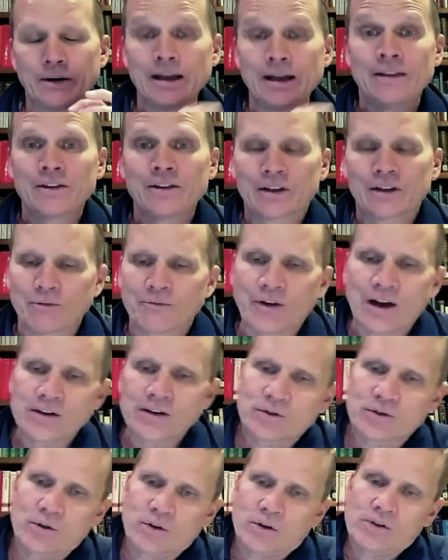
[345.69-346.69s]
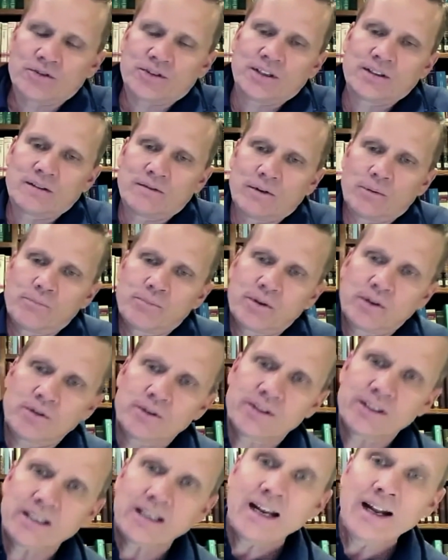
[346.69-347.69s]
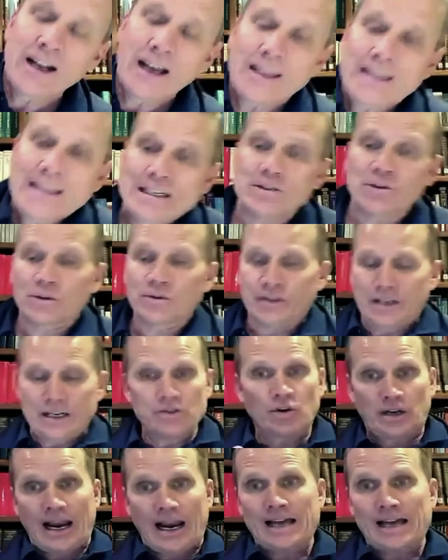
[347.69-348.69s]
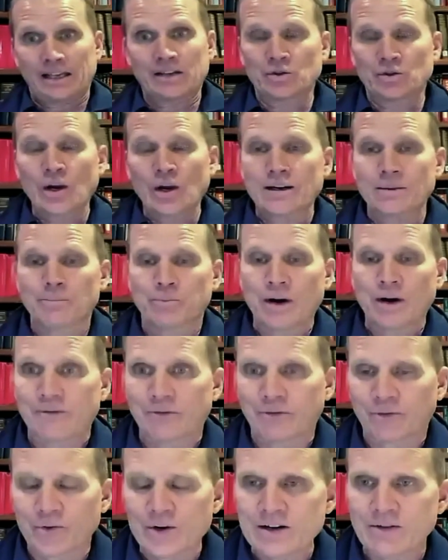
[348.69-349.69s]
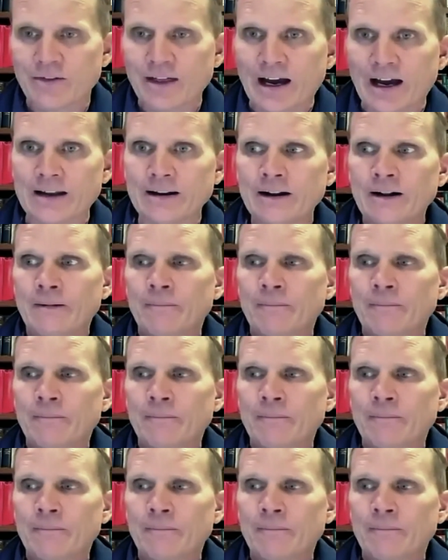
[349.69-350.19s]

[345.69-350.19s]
in the confessional are sins of impurity, and these are these are Catholics trying to break free of that.